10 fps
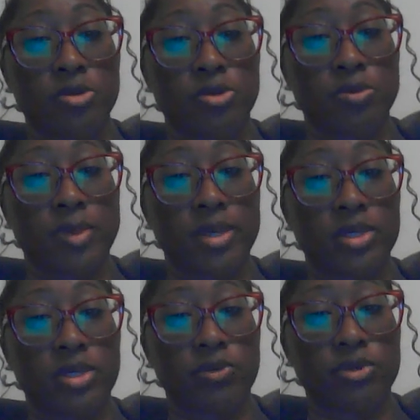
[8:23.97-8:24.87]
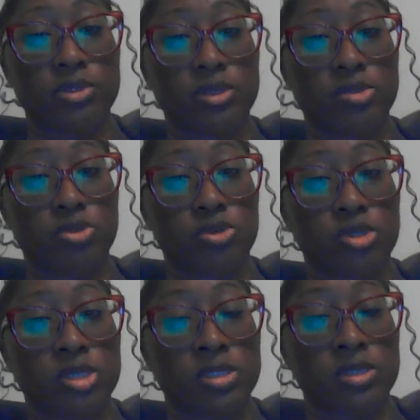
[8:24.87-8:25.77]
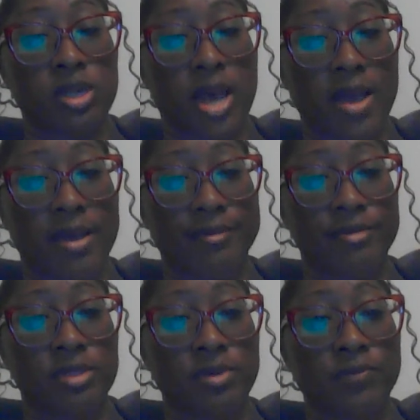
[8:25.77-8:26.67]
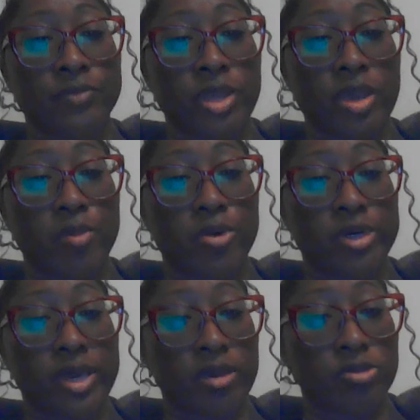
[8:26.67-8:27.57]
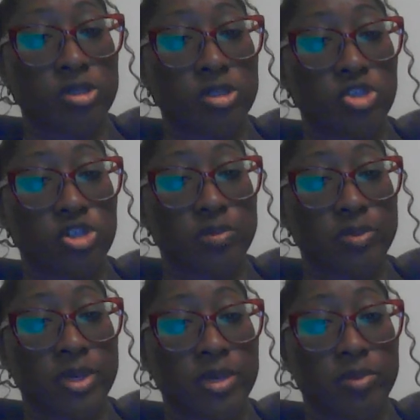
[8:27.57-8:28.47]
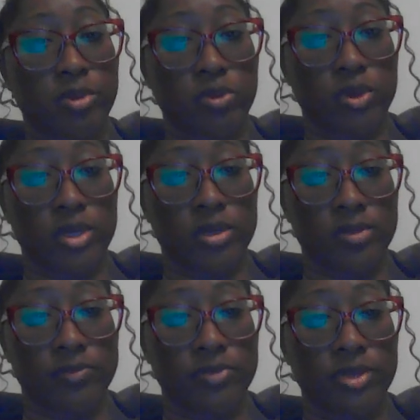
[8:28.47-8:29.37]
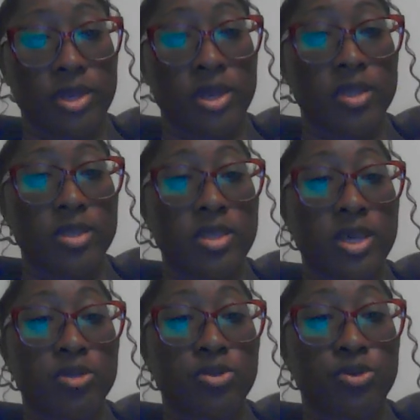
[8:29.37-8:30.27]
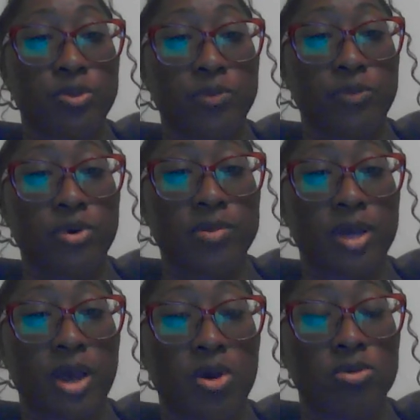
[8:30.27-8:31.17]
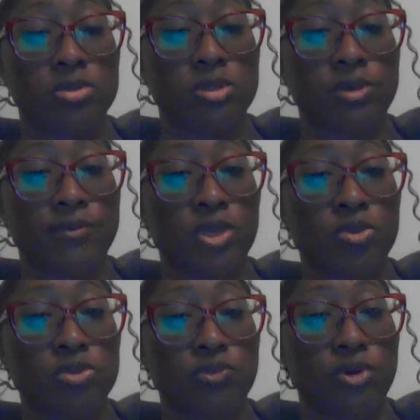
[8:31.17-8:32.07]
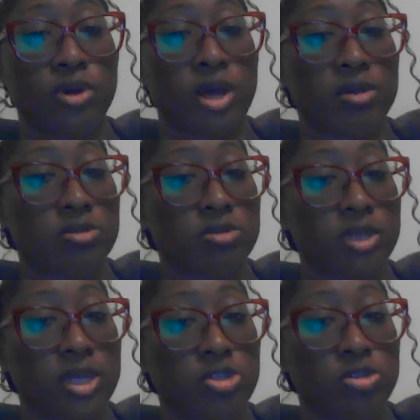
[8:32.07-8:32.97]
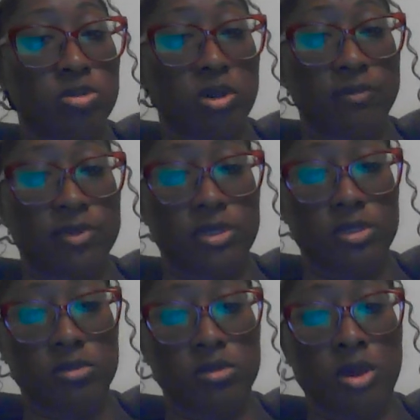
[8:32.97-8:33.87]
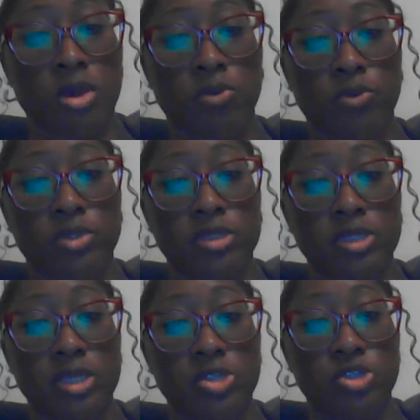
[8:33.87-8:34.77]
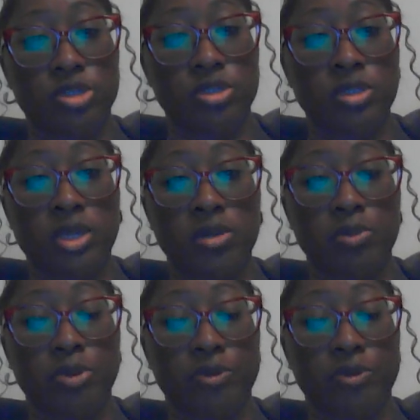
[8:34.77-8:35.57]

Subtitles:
do make a difference in children's lives, and more counselors should be employed. They do perform a host of useful consultation services with teachers and